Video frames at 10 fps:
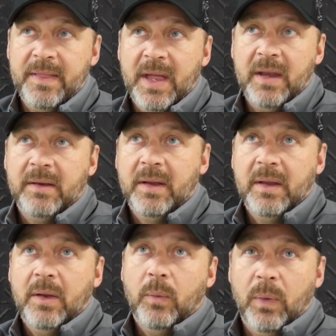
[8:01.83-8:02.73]
that
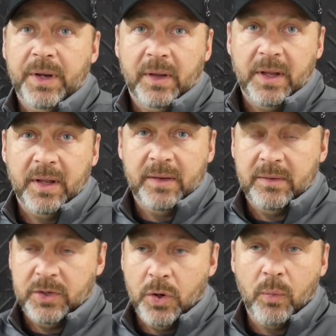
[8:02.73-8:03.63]
when
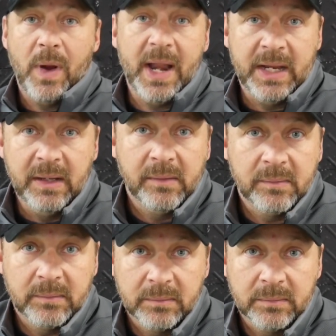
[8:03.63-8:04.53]
you're ready,
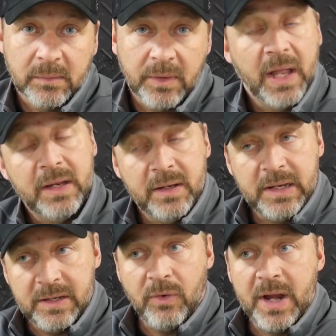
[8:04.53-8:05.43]
okay,
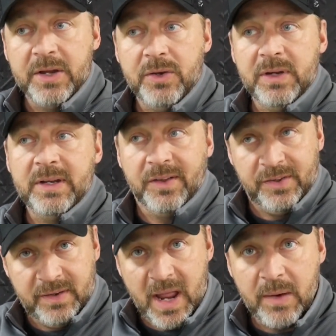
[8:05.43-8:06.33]
and granted you need to
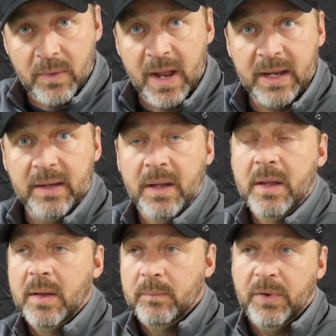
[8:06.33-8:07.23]
stay ready,
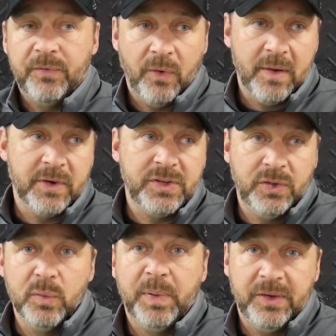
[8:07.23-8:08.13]
but for every
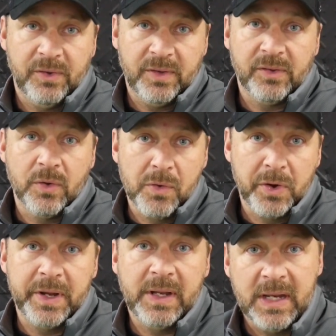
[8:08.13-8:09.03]
2 pitches that's going
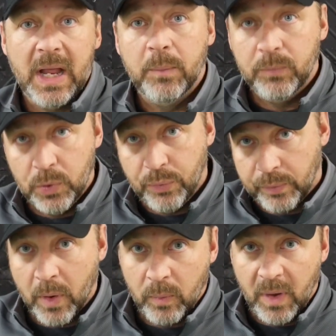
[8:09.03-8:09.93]
on in the game, you
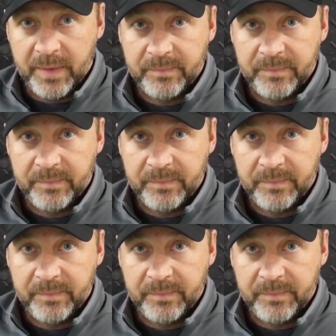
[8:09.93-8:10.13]
throw 1.